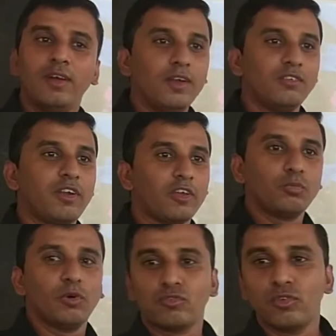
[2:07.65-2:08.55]
It is not
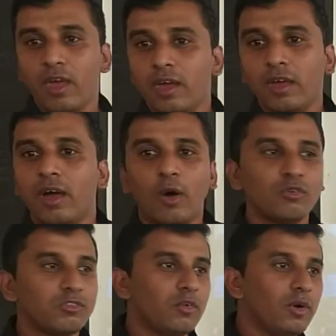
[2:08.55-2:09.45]
exposed to the
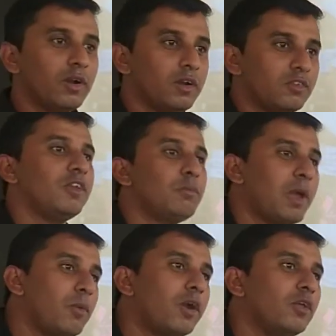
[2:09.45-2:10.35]
outside world. It is in my
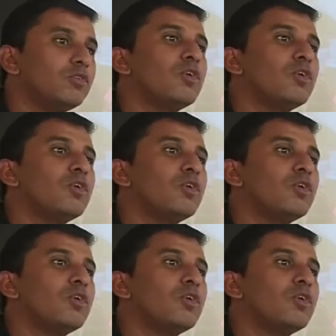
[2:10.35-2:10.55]
body.